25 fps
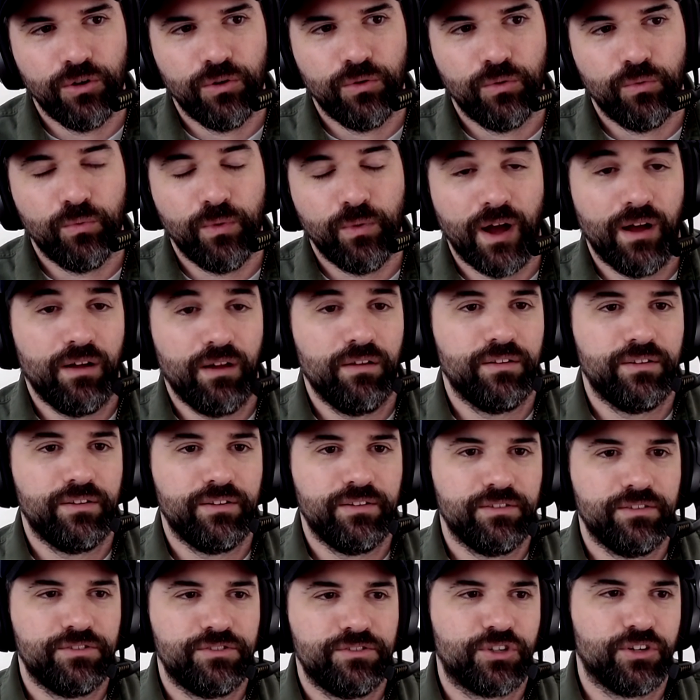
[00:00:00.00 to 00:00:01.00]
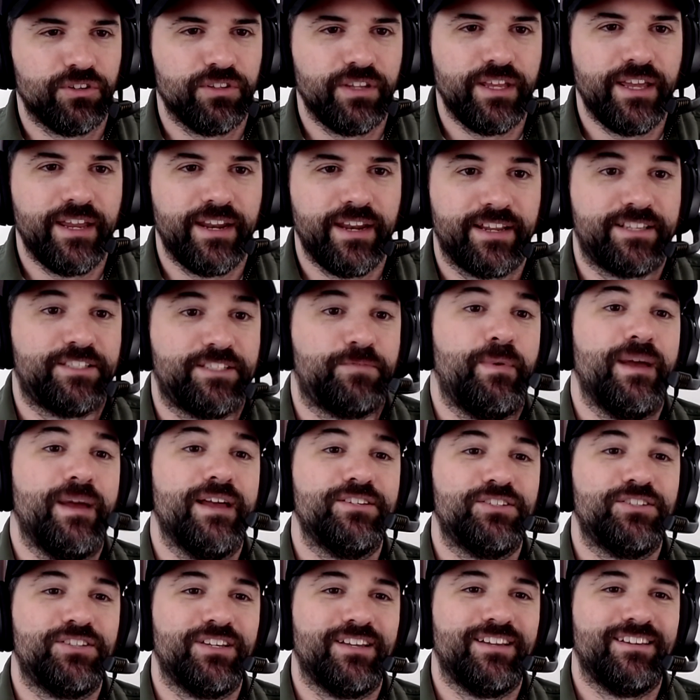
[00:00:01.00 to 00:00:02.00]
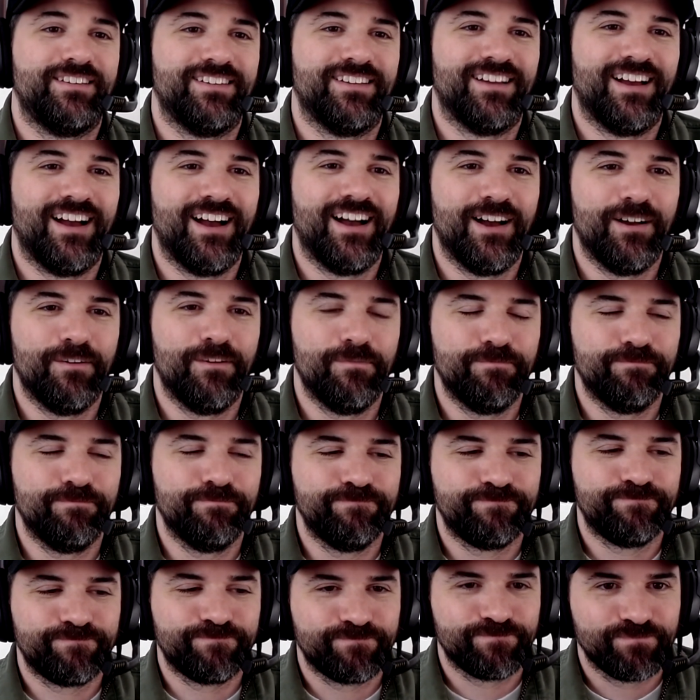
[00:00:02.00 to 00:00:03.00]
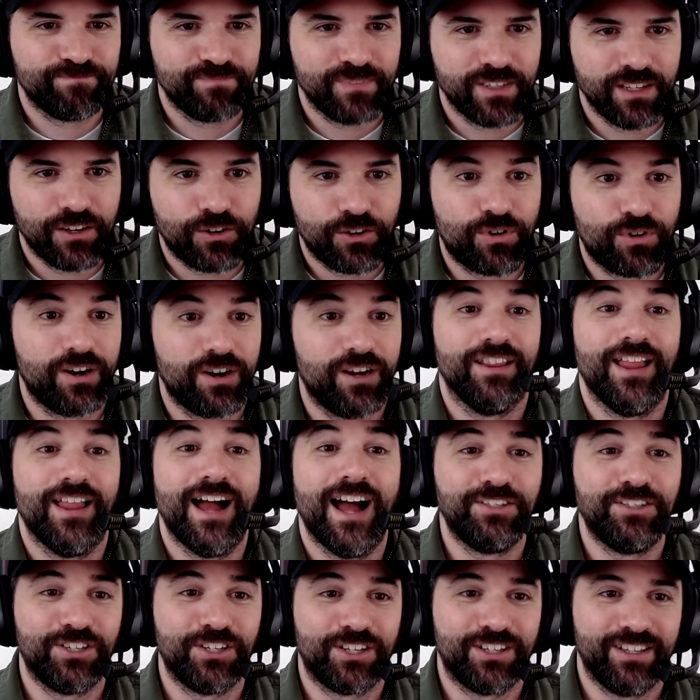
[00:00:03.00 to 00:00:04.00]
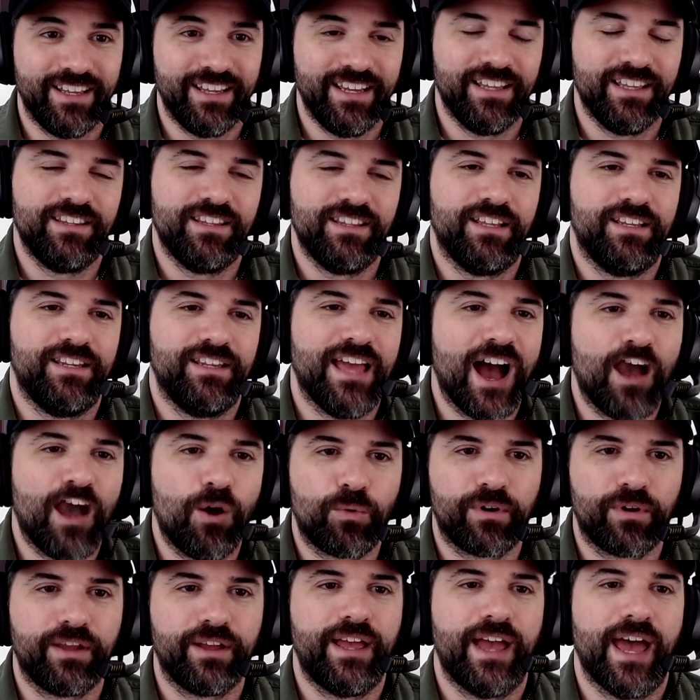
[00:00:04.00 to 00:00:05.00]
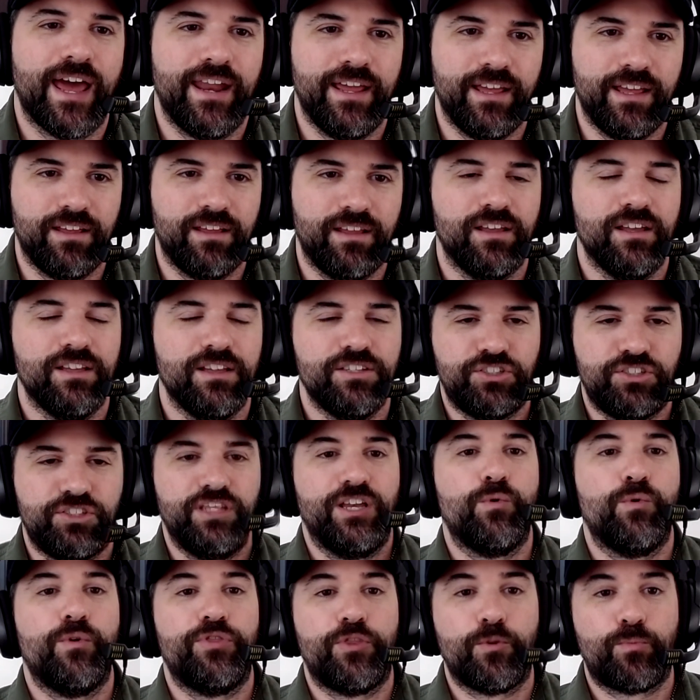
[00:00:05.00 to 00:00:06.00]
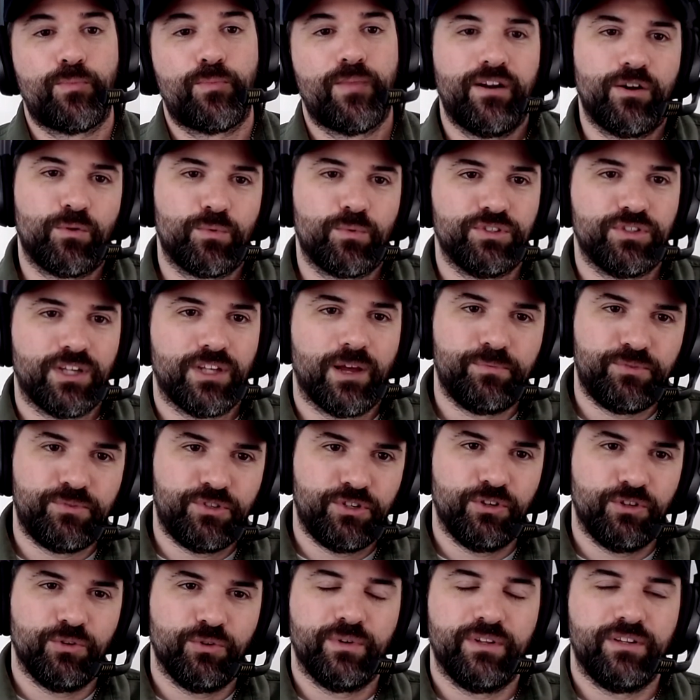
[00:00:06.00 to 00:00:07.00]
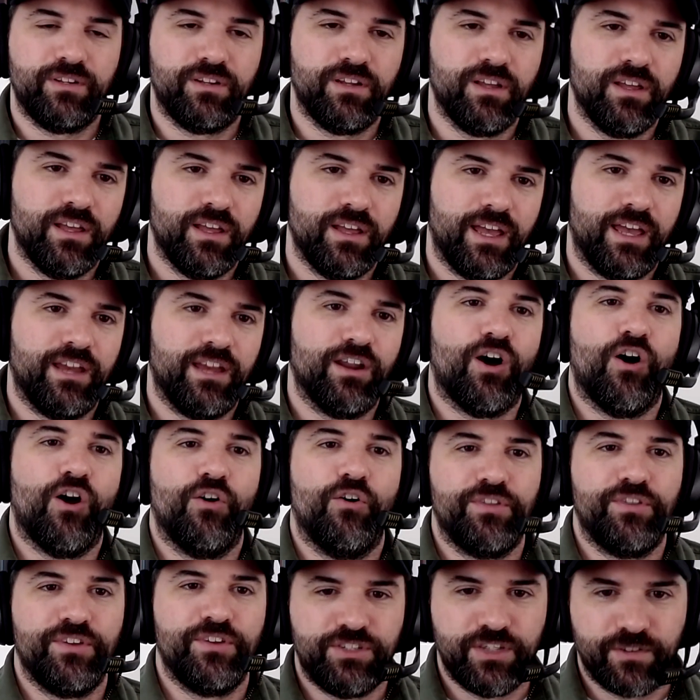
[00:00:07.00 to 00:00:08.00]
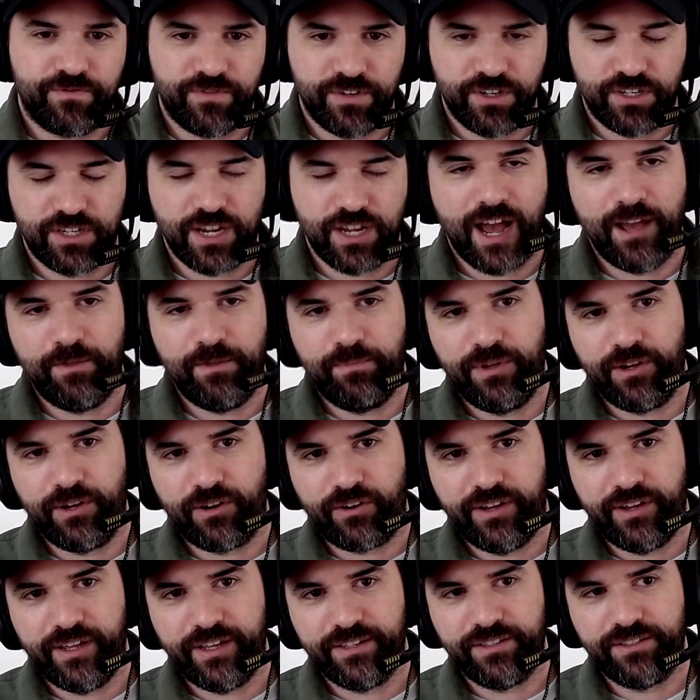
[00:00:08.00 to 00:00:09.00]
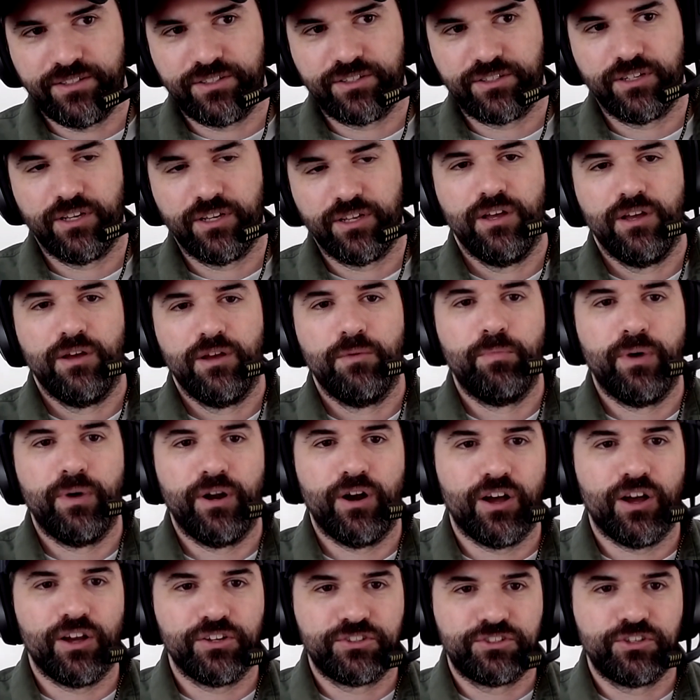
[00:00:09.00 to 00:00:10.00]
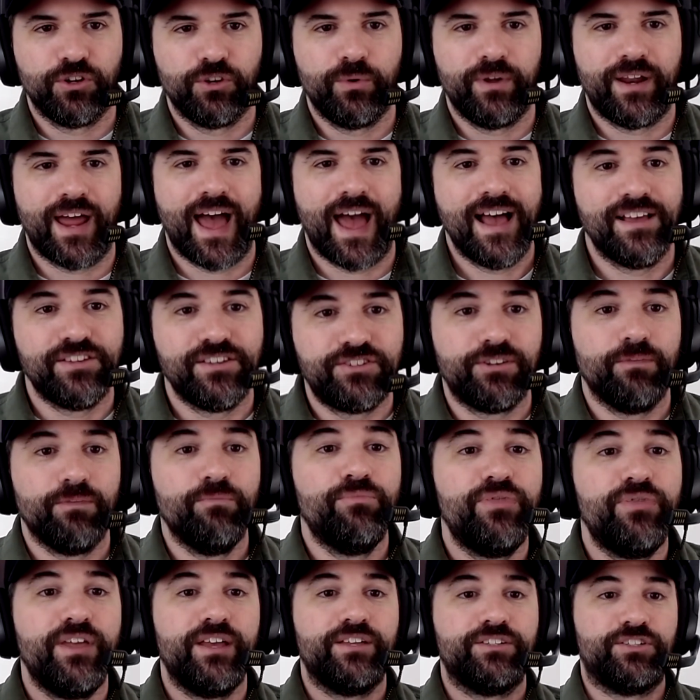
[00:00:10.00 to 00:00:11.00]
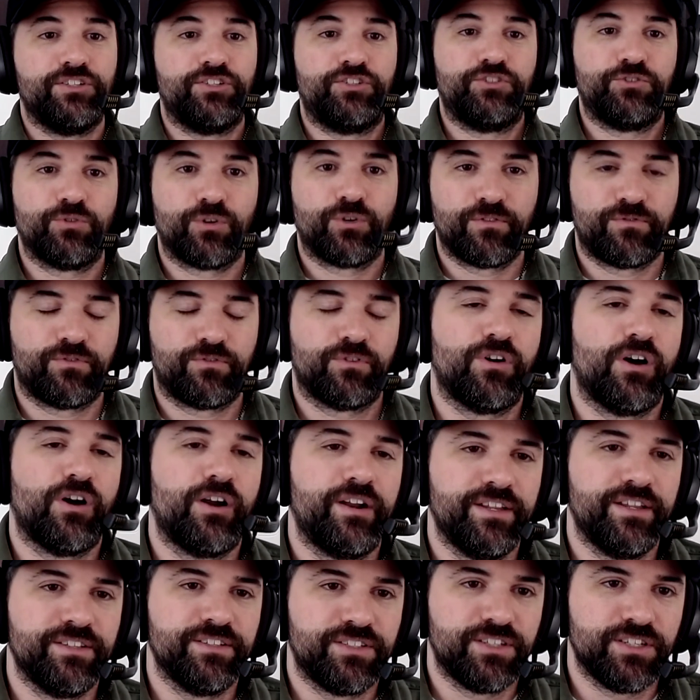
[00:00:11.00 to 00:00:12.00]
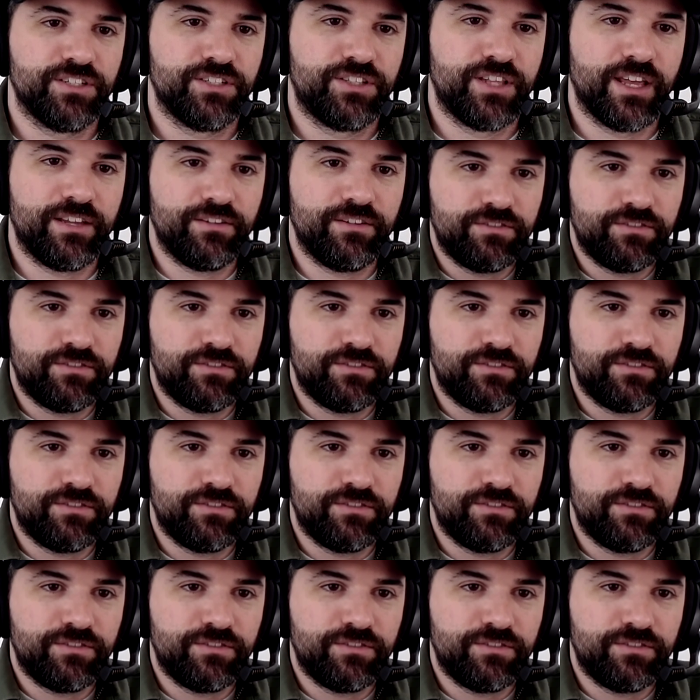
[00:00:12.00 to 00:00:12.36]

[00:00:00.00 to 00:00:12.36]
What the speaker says: Well, certainly it expands it chronologically, in that now we're seeing what the Predator was up to in all these different time periods. But also, it has some things in store for audiences that